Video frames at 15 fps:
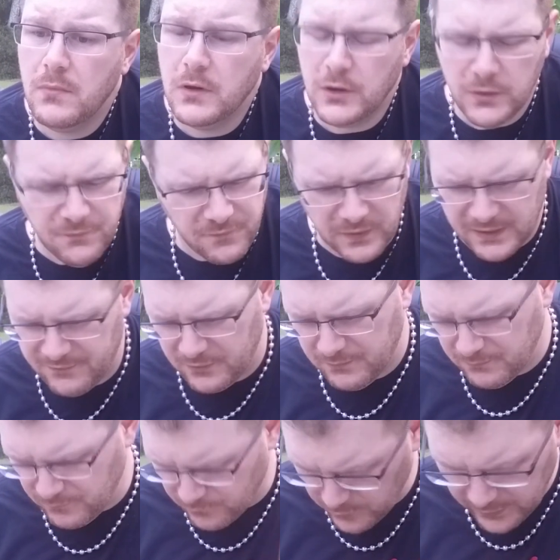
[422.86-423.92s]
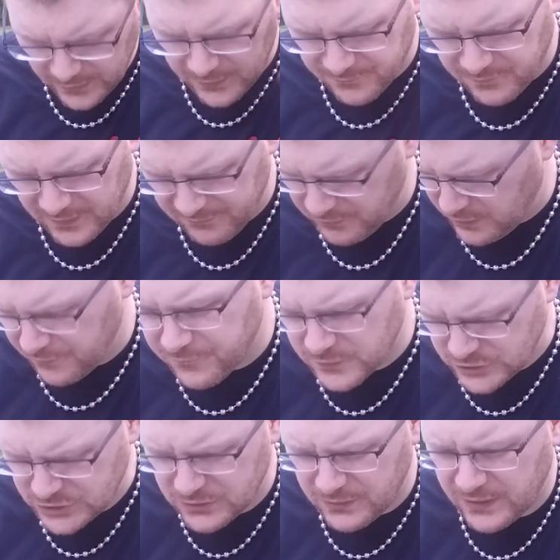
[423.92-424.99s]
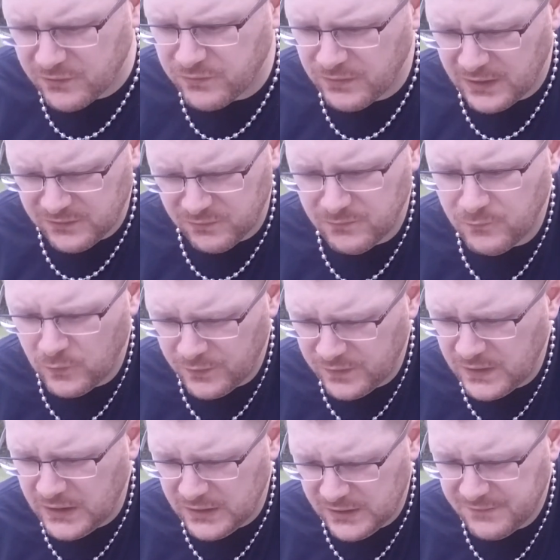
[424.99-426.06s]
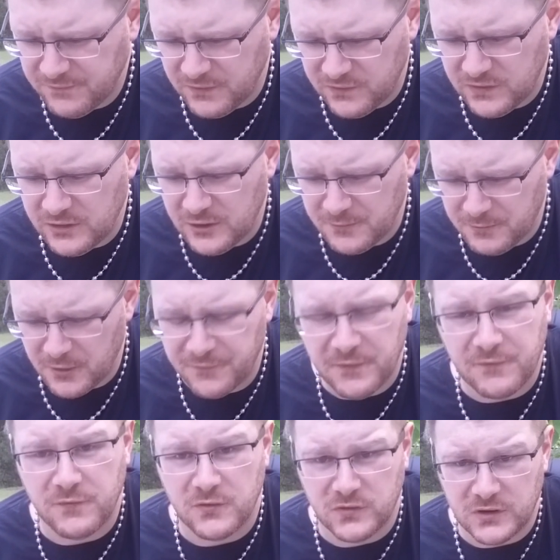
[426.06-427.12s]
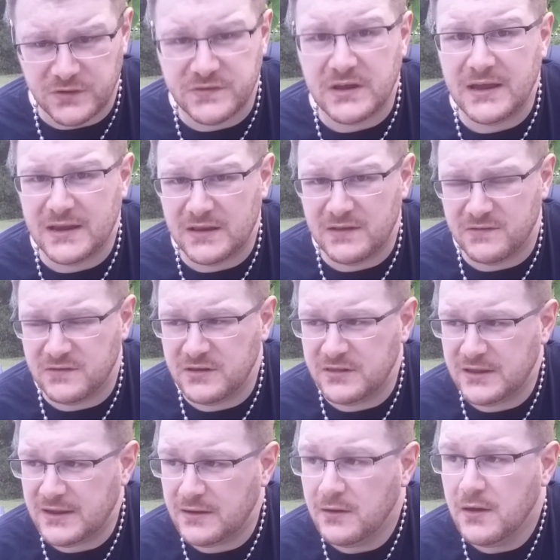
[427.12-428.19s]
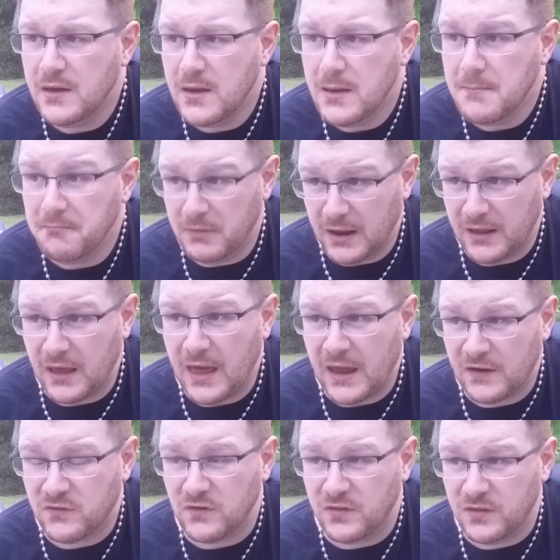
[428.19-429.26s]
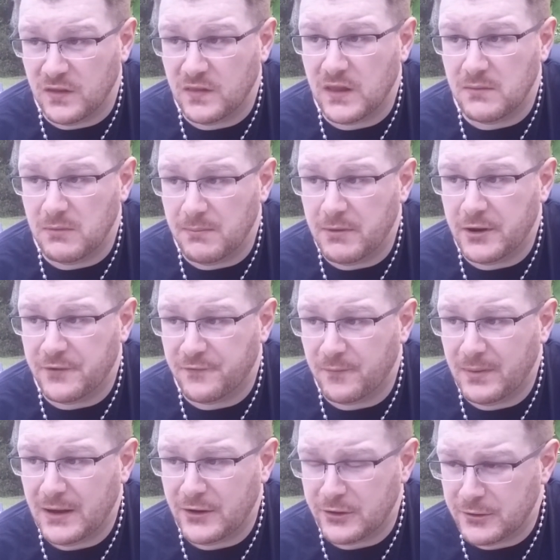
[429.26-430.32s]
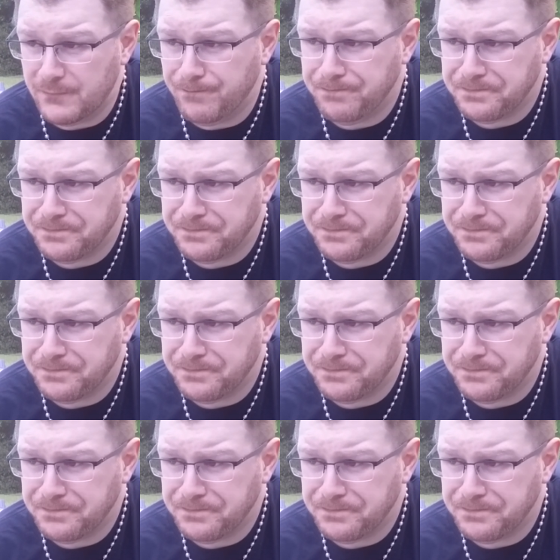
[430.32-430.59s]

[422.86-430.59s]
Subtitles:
Good flavor. Really good flavor, though, for sure. That's one thing it definitely said they're perfect for salsa. I can see that. But I actually think they'd be better for powder.